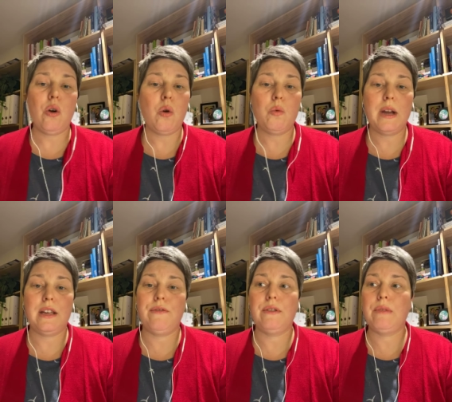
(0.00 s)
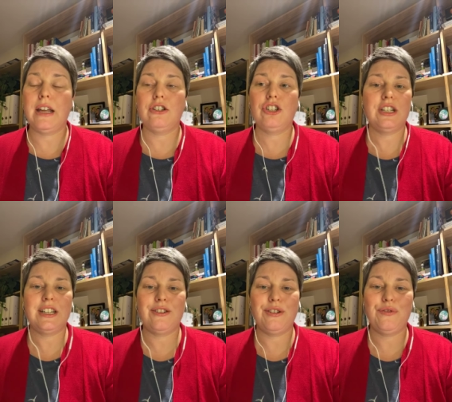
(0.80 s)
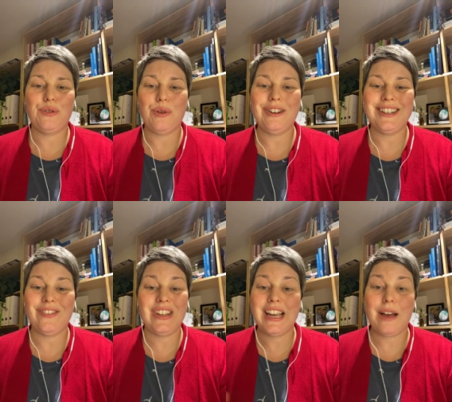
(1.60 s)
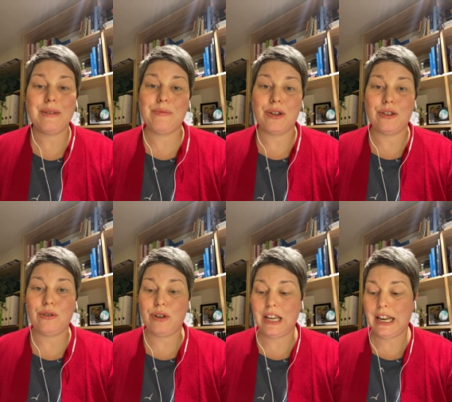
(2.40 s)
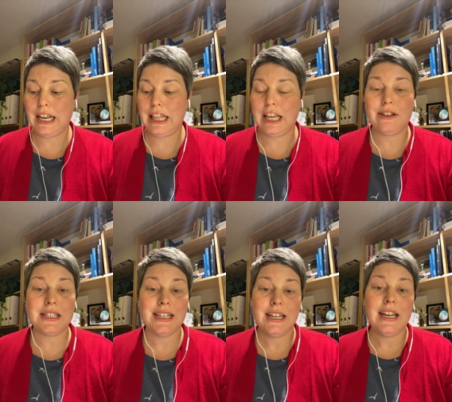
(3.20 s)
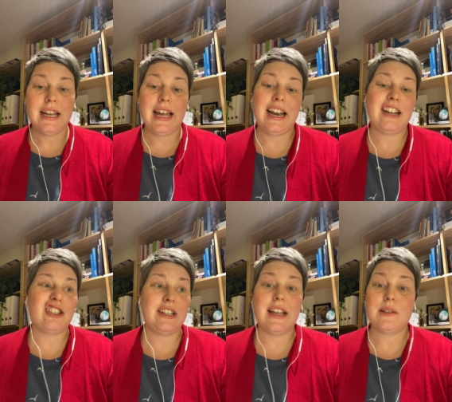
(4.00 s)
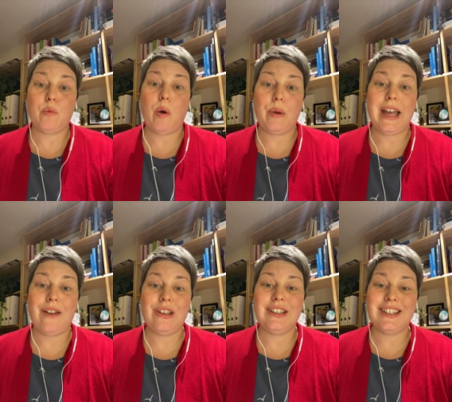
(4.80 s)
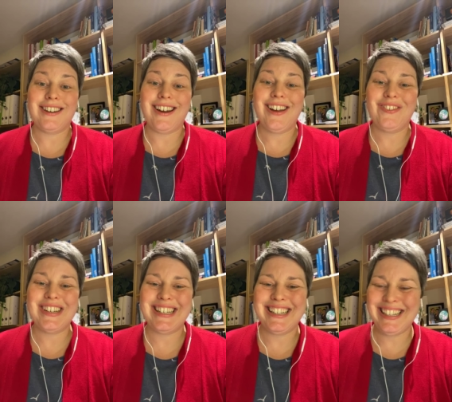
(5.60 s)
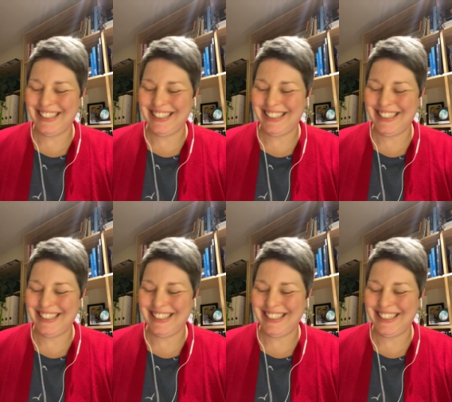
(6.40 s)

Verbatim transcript: all week for lunch and dinner if you want, if you can't be bothered cooking anything else. And actually, that's what we're having tonight for dinner